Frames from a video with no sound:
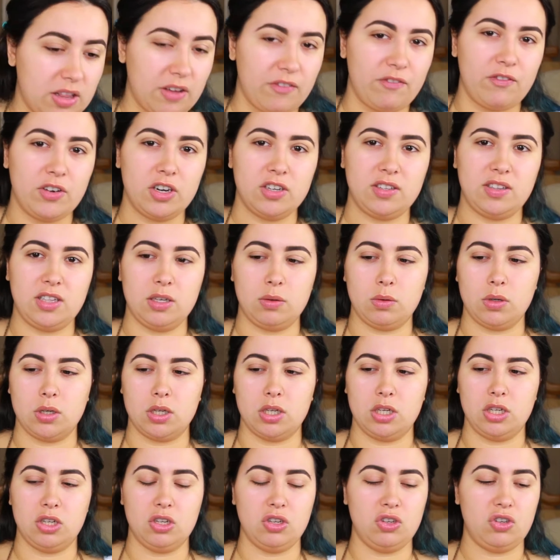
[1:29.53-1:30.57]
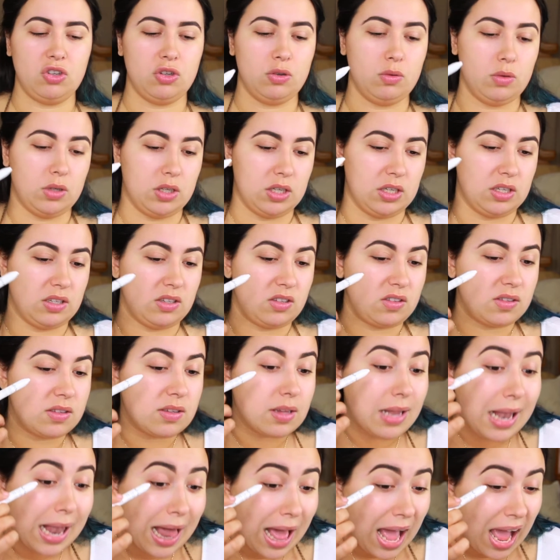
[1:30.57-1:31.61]
The first thing we're gonna do is
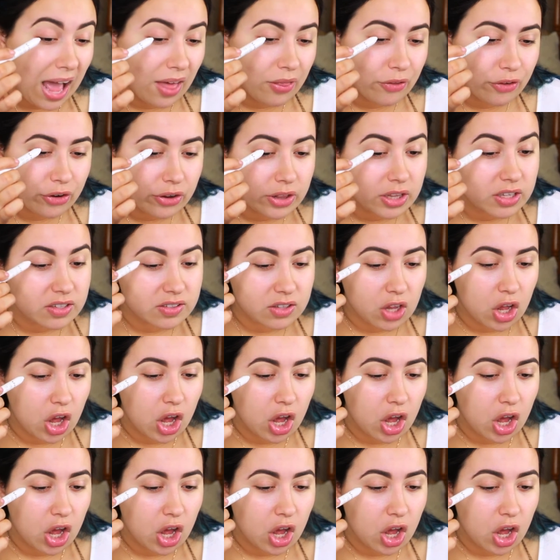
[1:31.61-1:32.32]
slather this